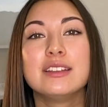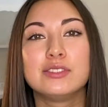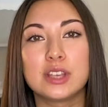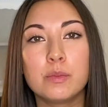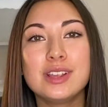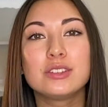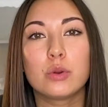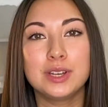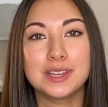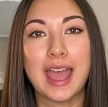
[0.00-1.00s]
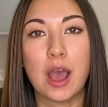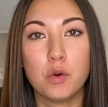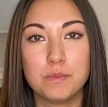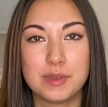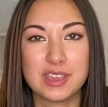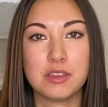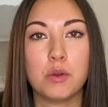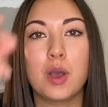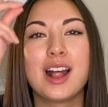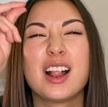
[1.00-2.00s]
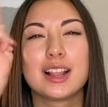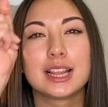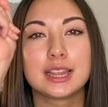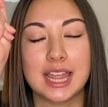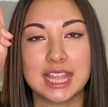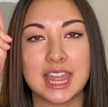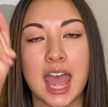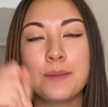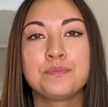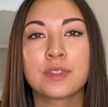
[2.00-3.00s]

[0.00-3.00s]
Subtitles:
someone is going to outbeat you like that.